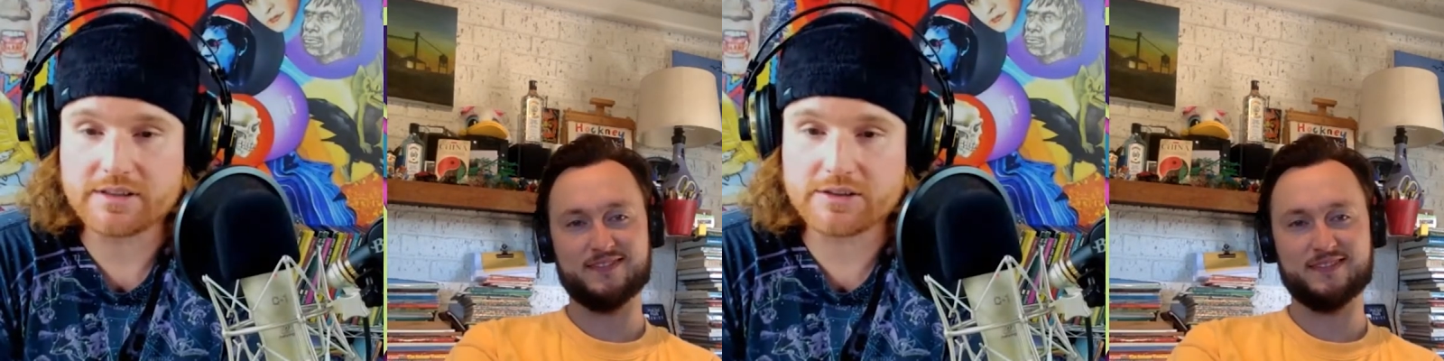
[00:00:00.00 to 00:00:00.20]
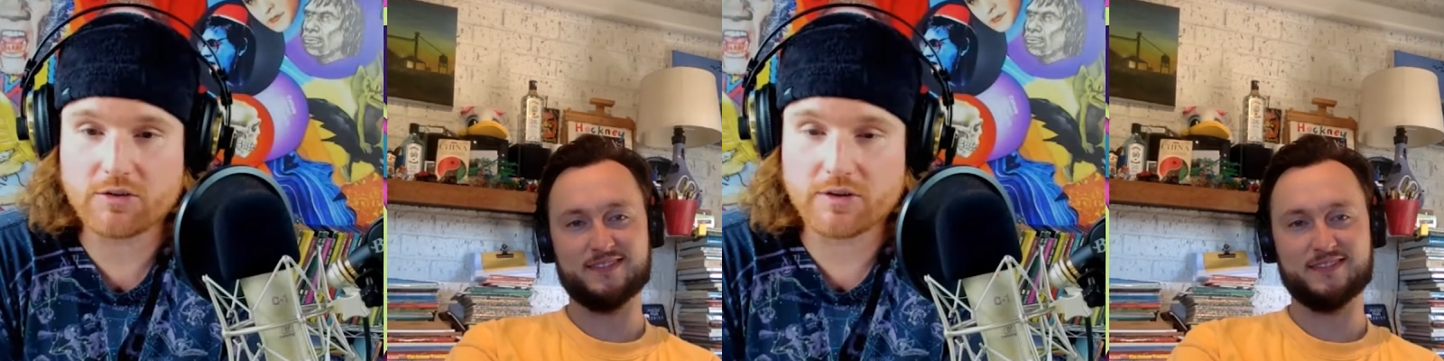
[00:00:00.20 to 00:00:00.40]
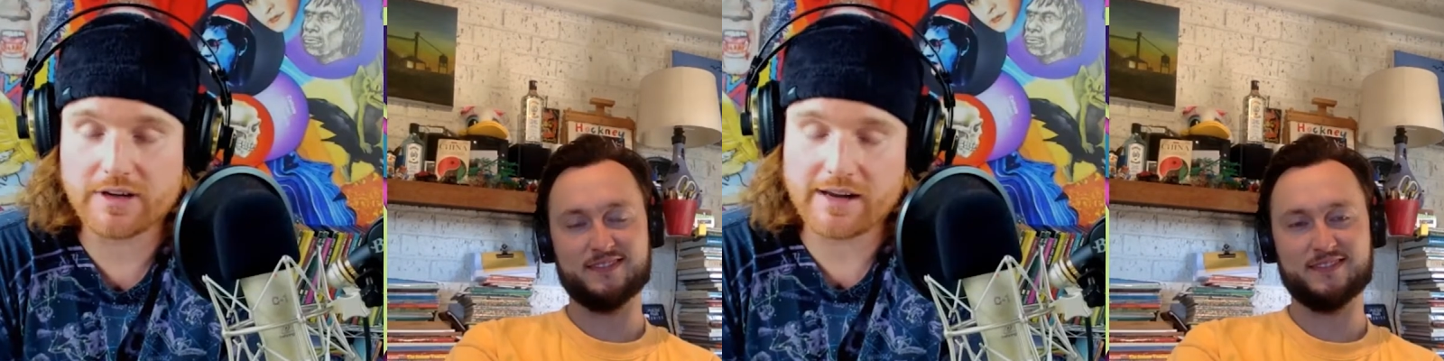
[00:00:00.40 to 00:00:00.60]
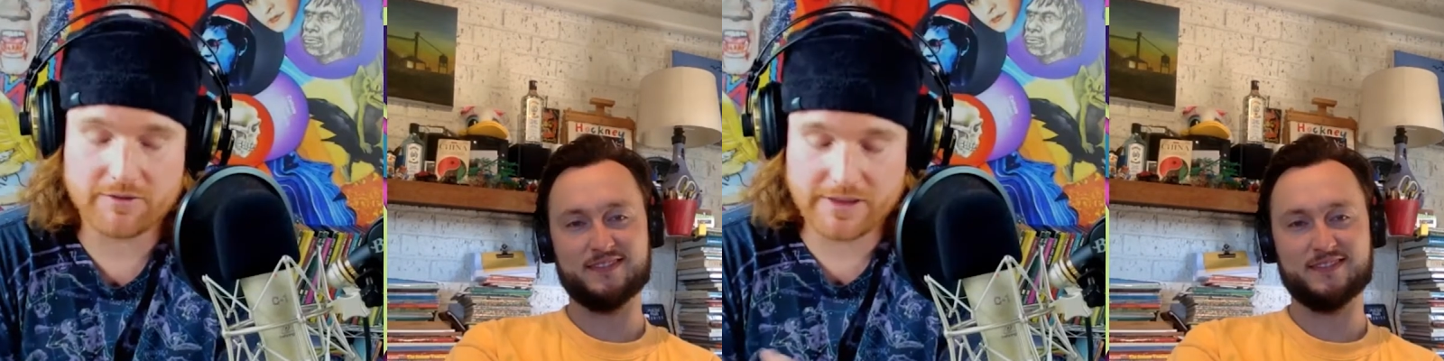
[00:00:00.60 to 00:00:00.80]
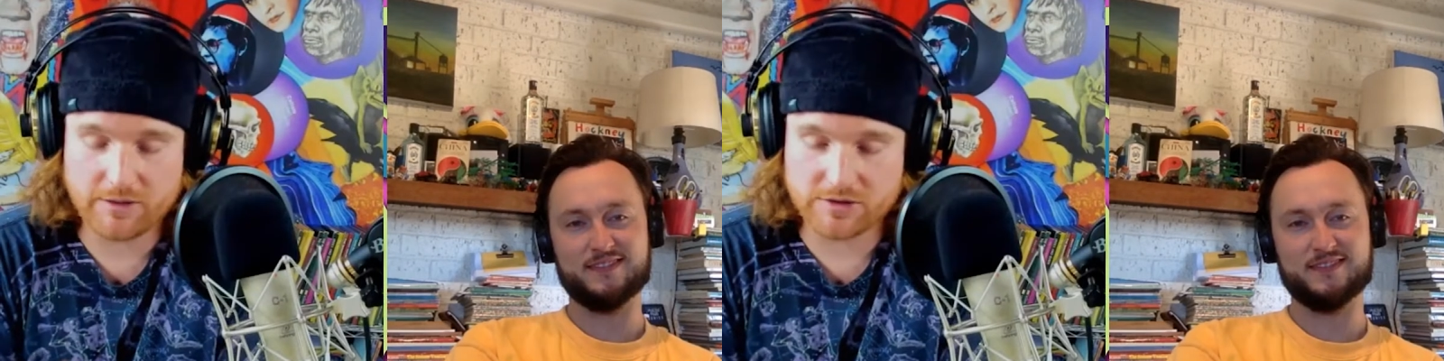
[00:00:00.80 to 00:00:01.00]
Speaker 1: So when I
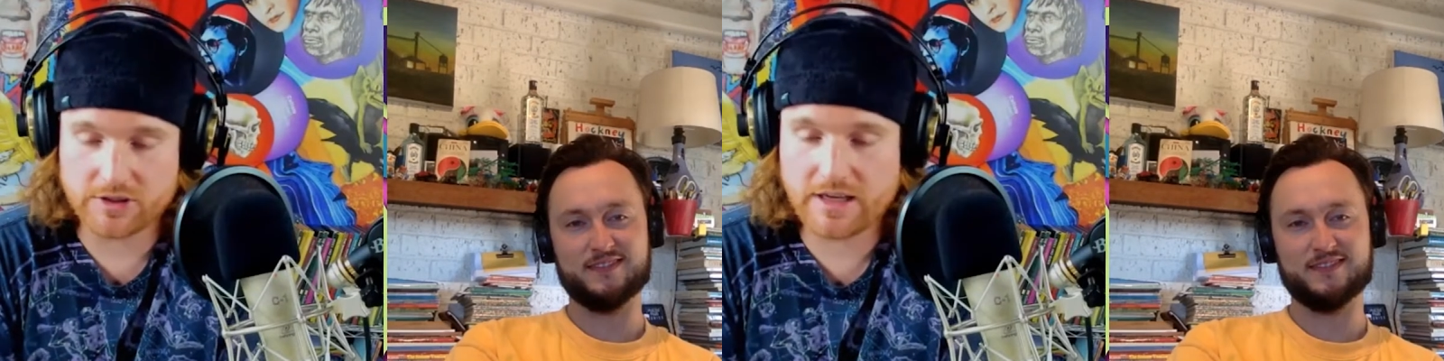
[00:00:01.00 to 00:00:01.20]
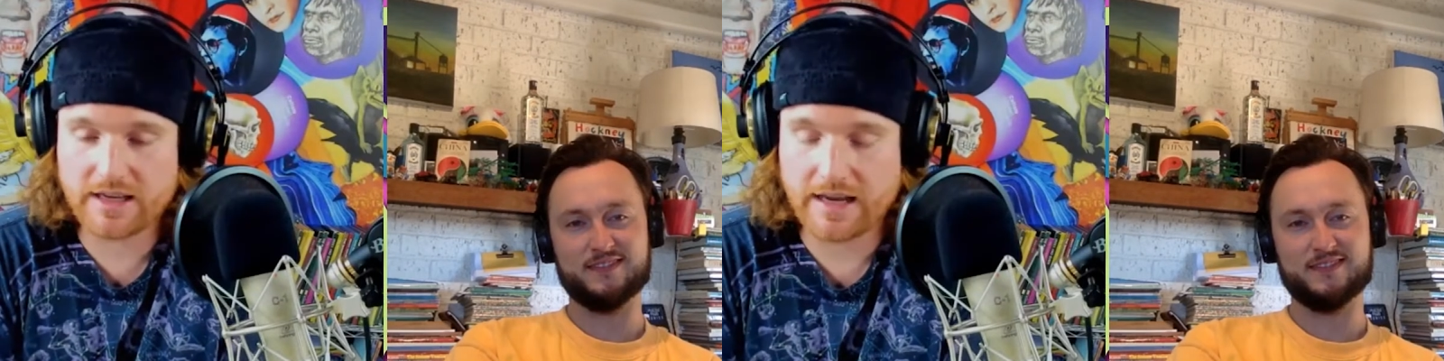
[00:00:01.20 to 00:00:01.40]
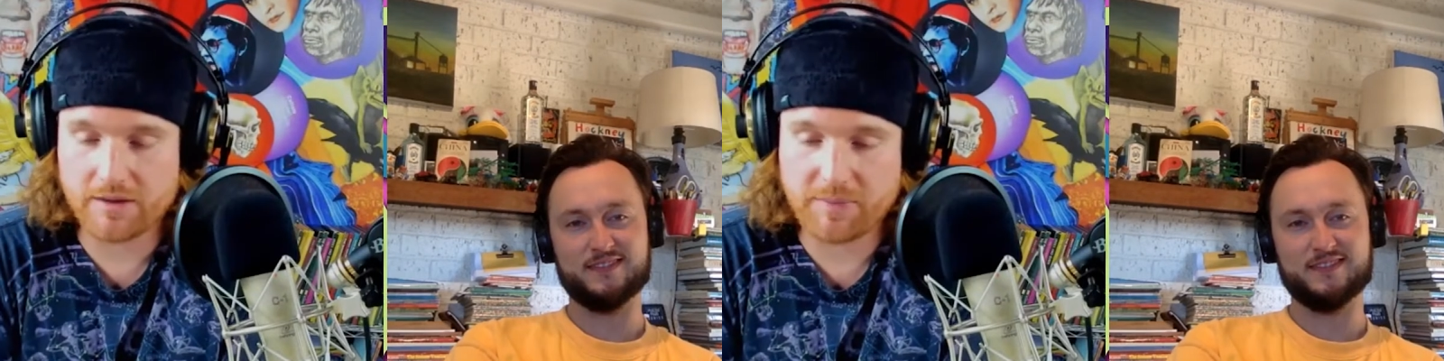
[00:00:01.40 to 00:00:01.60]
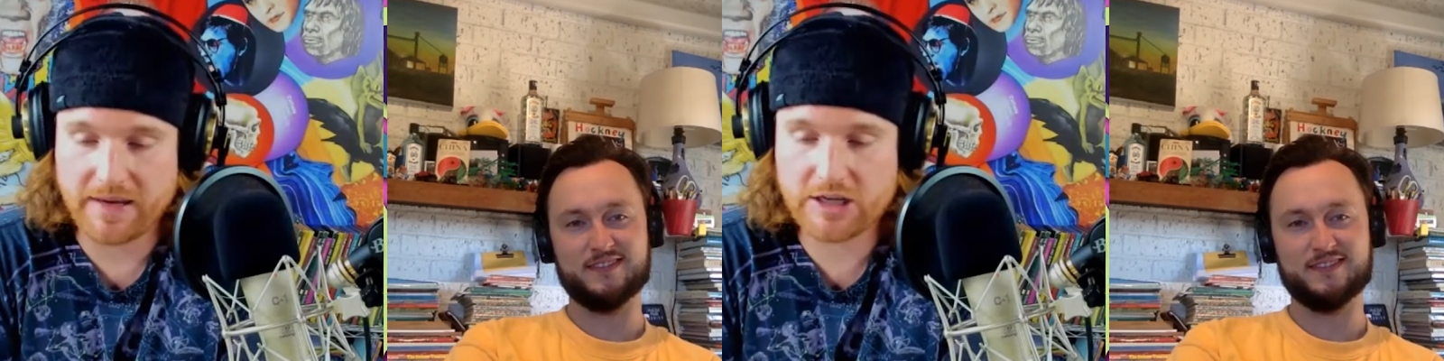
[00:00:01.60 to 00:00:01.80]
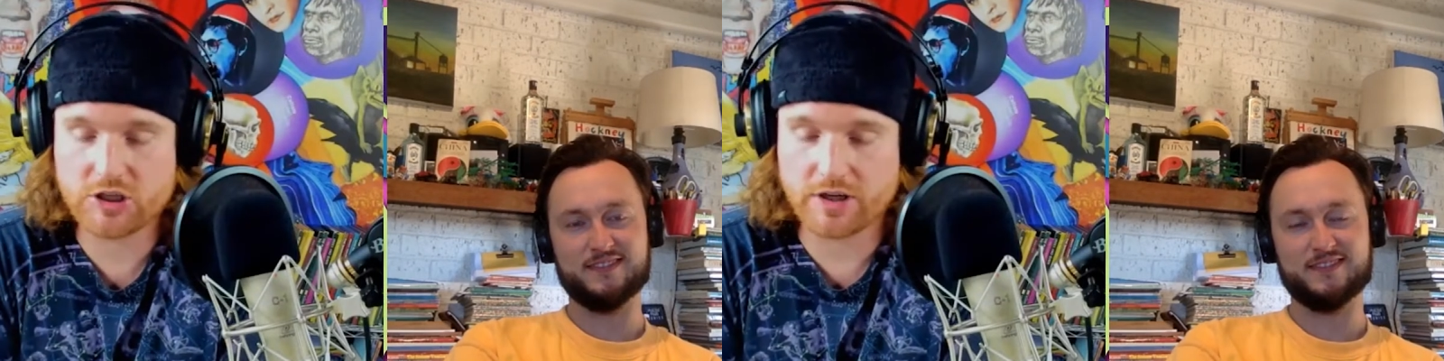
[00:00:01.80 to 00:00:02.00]
when I was looking at the
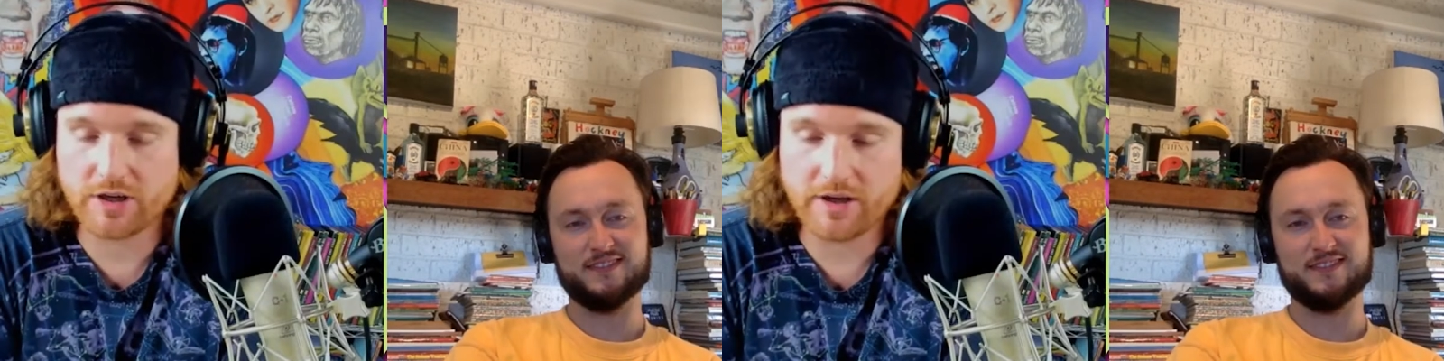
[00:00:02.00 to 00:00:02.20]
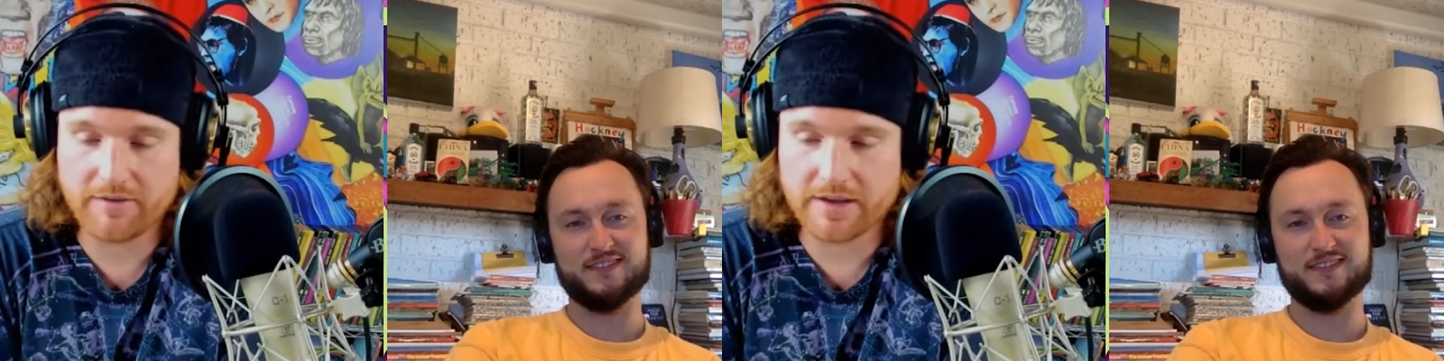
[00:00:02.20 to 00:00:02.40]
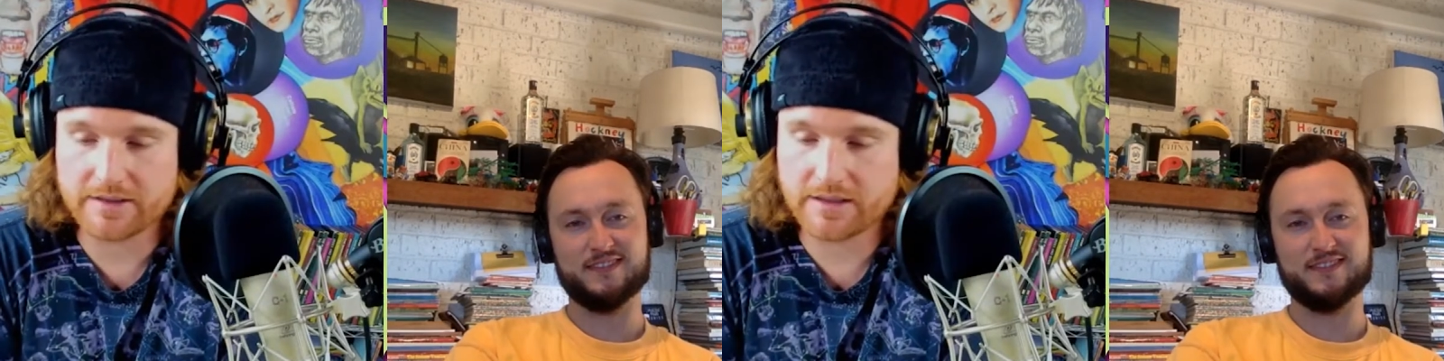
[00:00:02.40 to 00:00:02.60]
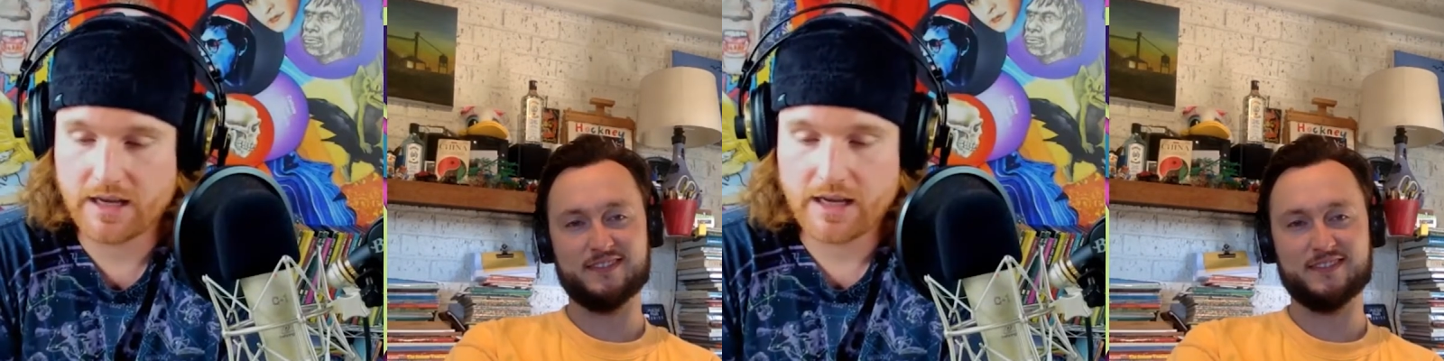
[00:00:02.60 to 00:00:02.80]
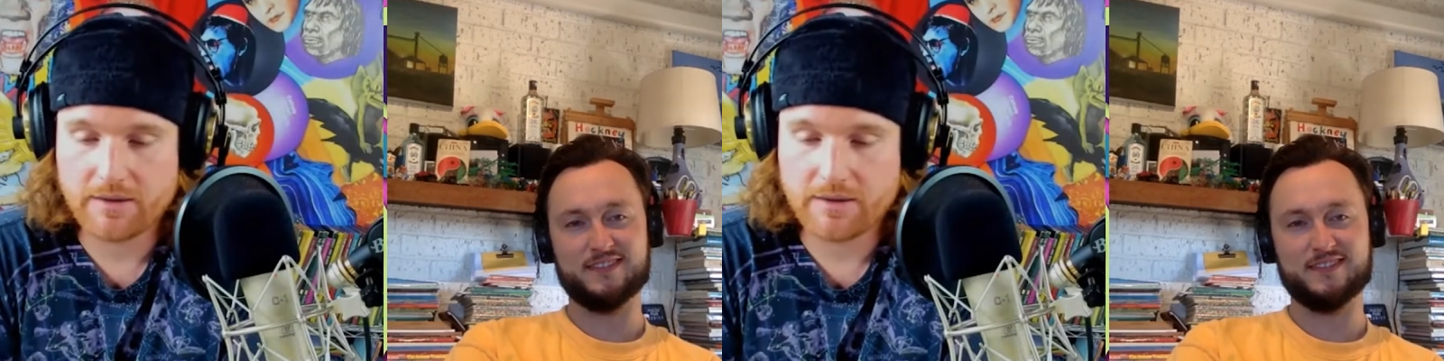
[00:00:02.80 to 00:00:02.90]
picture, you have this